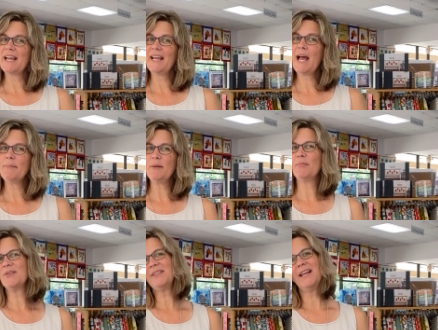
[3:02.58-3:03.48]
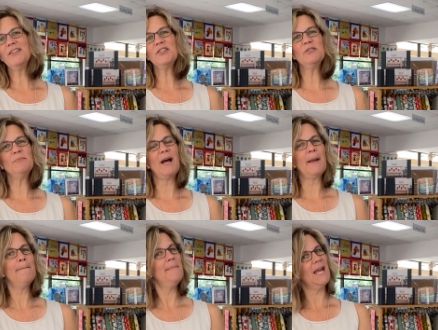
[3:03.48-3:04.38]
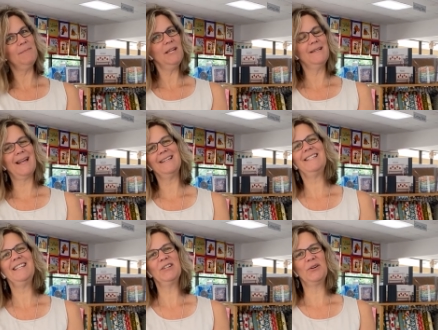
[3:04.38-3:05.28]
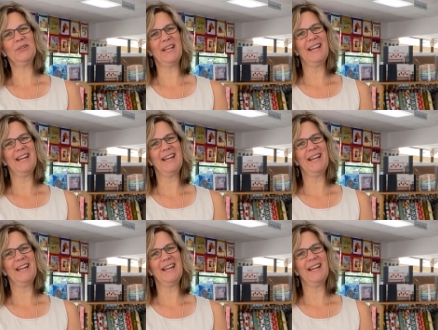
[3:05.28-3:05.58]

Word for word: say happy birthday to my baby 19 year old